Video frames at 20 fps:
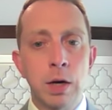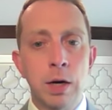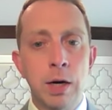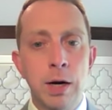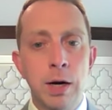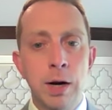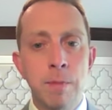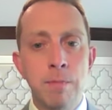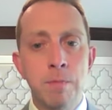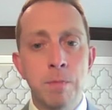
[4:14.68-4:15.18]

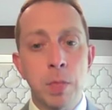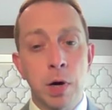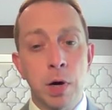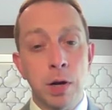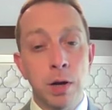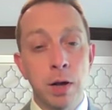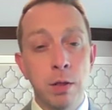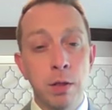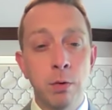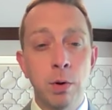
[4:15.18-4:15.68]

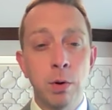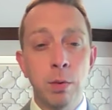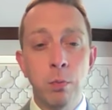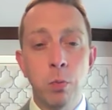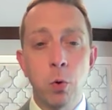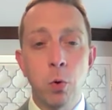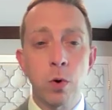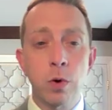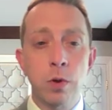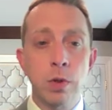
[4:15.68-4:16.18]
Another
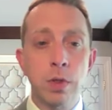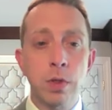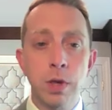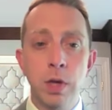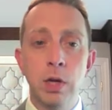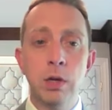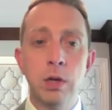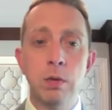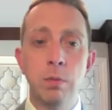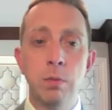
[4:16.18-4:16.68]
important
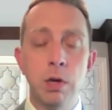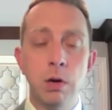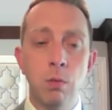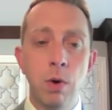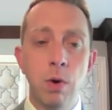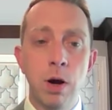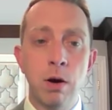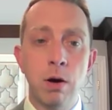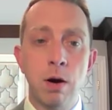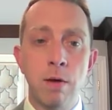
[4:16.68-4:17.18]
thing to be
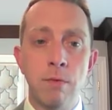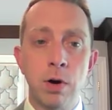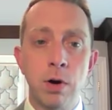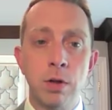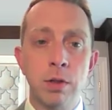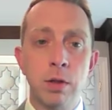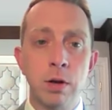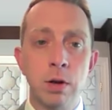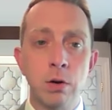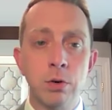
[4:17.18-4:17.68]
aware of
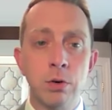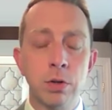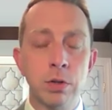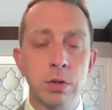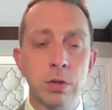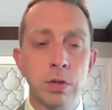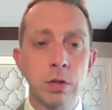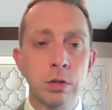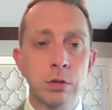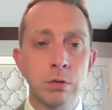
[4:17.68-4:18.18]
on the
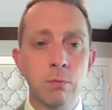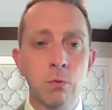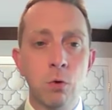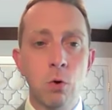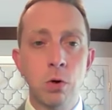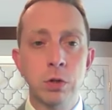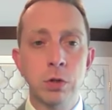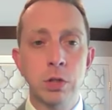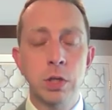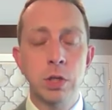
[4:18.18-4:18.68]
notice is, of
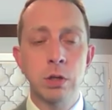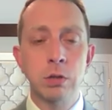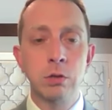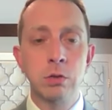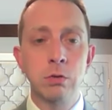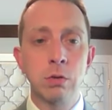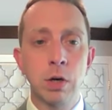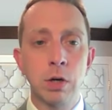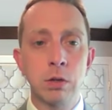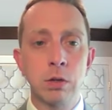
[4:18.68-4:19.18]
course, the
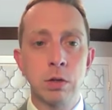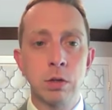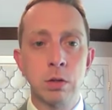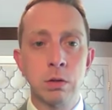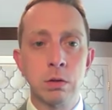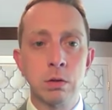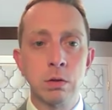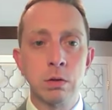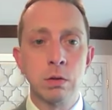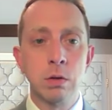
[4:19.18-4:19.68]

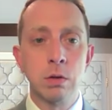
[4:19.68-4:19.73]
instructions.